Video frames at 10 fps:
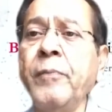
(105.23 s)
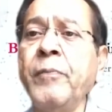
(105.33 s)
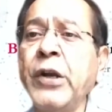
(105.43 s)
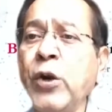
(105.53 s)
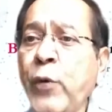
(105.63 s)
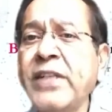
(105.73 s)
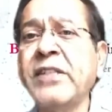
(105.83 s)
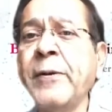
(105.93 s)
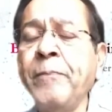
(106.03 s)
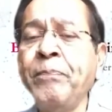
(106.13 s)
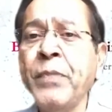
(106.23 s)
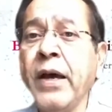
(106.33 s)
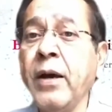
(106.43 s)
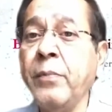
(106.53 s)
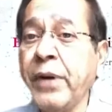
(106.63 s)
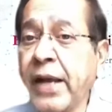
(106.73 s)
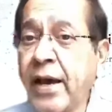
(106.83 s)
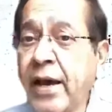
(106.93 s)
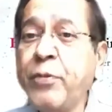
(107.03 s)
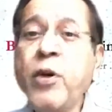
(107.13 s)
request. But I
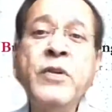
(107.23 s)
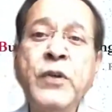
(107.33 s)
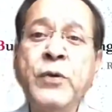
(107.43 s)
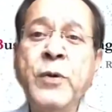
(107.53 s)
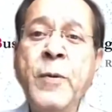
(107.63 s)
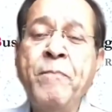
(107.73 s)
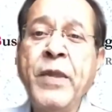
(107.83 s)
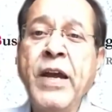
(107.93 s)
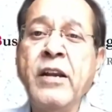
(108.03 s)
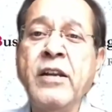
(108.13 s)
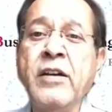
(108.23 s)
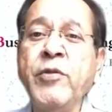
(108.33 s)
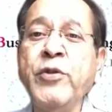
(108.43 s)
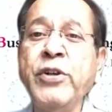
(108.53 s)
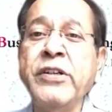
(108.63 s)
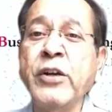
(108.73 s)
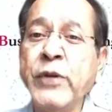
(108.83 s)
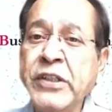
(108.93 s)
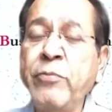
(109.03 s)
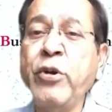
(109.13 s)
promise you that we would
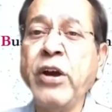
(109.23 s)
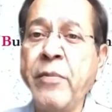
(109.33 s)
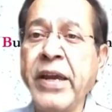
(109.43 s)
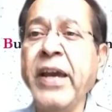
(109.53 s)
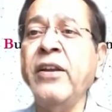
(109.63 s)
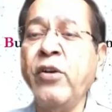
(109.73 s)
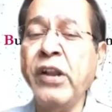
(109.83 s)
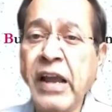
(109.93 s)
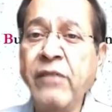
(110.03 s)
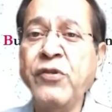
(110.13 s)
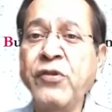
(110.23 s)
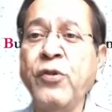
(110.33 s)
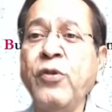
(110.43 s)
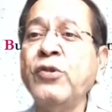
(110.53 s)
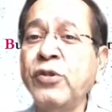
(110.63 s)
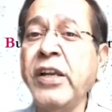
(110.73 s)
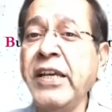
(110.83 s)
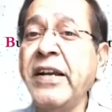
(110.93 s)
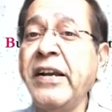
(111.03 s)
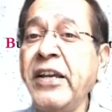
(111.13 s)
request him to come again on a live show so that he
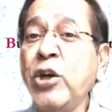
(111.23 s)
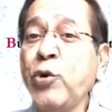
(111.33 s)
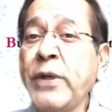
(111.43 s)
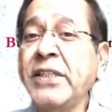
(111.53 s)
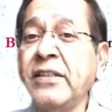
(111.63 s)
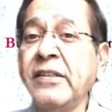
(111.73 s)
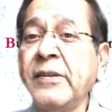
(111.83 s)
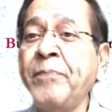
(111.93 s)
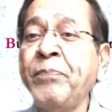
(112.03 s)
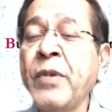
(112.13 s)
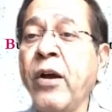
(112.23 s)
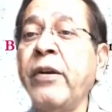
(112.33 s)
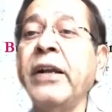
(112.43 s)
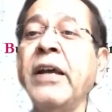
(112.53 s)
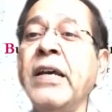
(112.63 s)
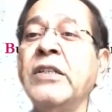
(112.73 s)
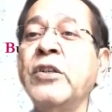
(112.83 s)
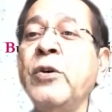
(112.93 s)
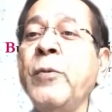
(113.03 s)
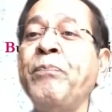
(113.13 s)
can take your questions. All right.
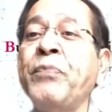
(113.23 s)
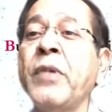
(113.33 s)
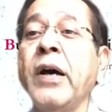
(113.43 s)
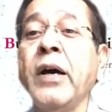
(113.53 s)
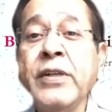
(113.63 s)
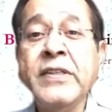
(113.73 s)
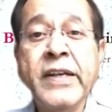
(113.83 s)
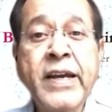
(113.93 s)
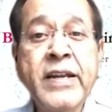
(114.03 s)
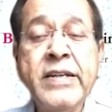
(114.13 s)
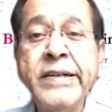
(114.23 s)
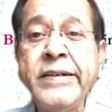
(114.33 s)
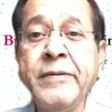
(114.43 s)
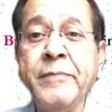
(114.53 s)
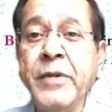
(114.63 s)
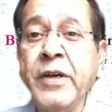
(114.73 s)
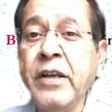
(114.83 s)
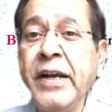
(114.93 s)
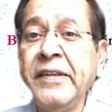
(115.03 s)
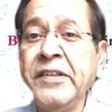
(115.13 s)
So once again,
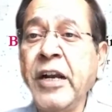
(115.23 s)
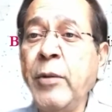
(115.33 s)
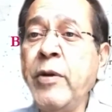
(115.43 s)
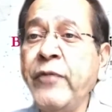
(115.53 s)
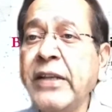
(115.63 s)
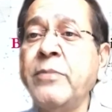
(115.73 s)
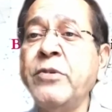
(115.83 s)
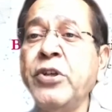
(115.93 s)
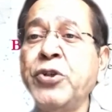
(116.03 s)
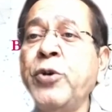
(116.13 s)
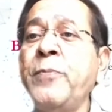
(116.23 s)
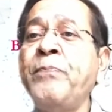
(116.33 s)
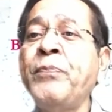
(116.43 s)
ladies and gentlemen, welcome to the show.